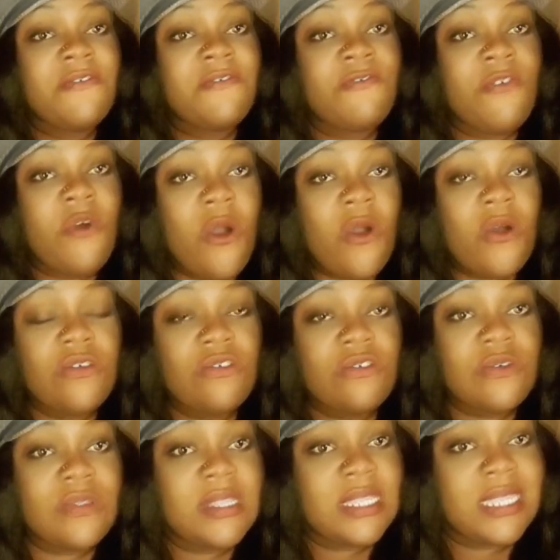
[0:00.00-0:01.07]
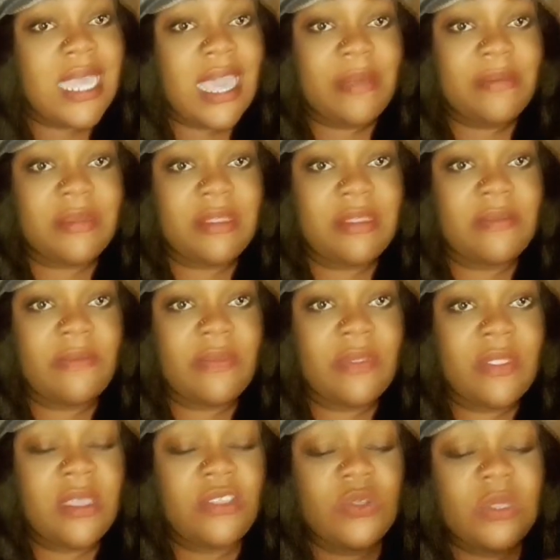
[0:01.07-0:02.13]
4 good times.
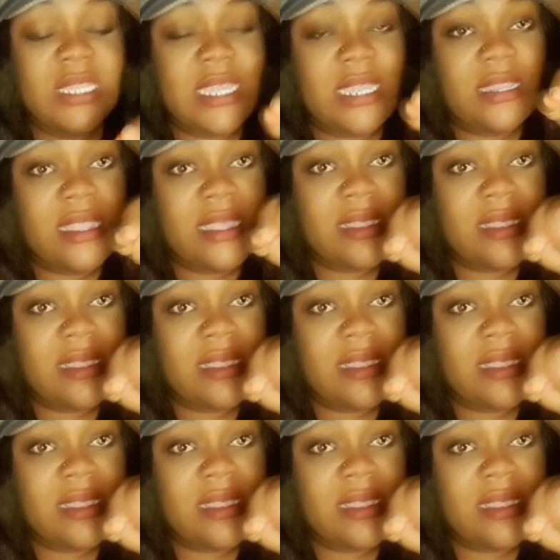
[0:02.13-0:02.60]
Just a